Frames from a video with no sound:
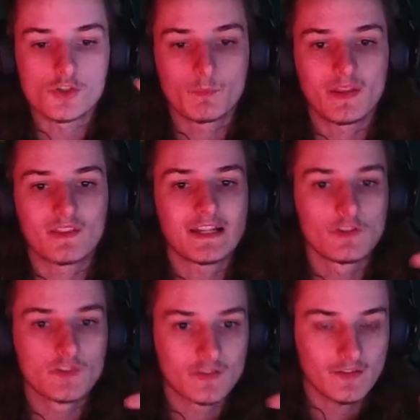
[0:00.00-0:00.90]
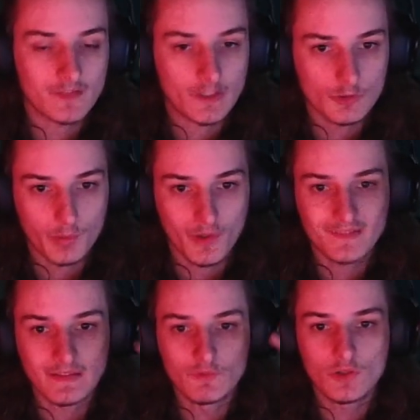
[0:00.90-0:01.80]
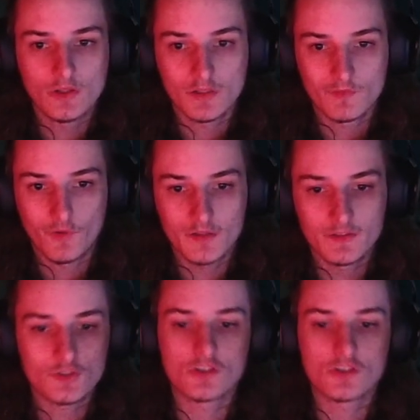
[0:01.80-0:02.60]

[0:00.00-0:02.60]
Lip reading: should be 1,600 points. If you can afford it,